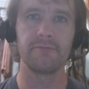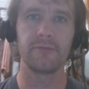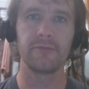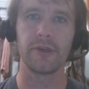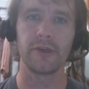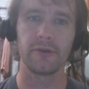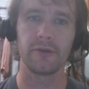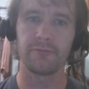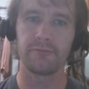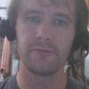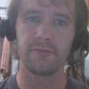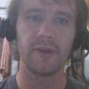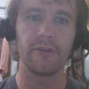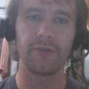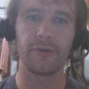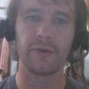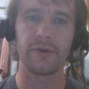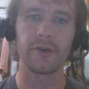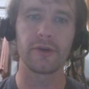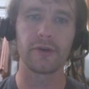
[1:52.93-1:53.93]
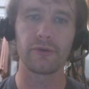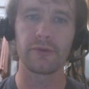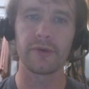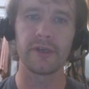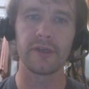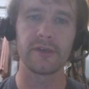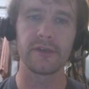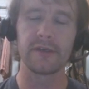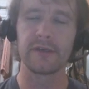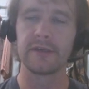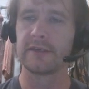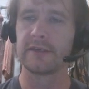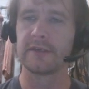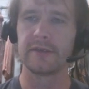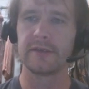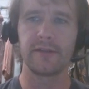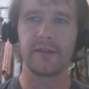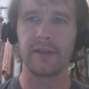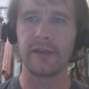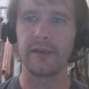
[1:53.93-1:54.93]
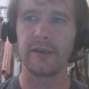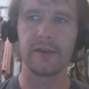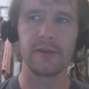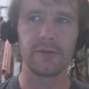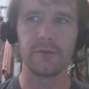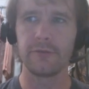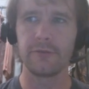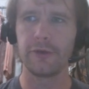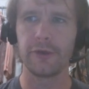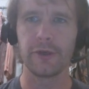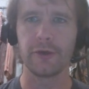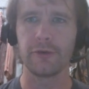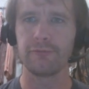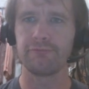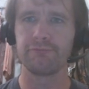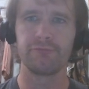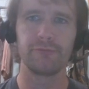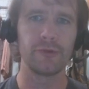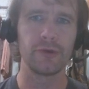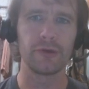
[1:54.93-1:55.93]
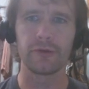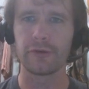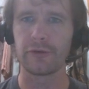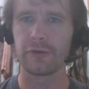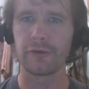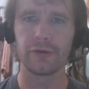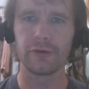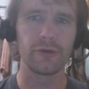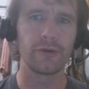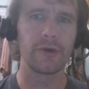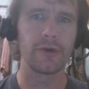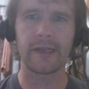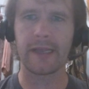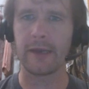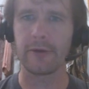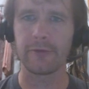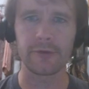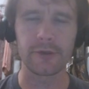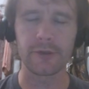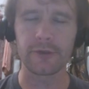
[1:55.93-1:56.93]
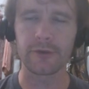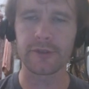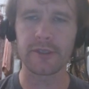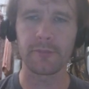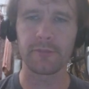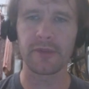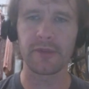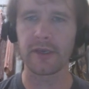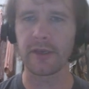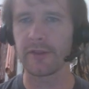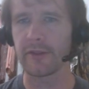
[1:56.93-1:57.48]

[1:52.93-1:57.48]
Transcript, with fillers: You know, if you're in Grid, then you know you're you're an accountant or something,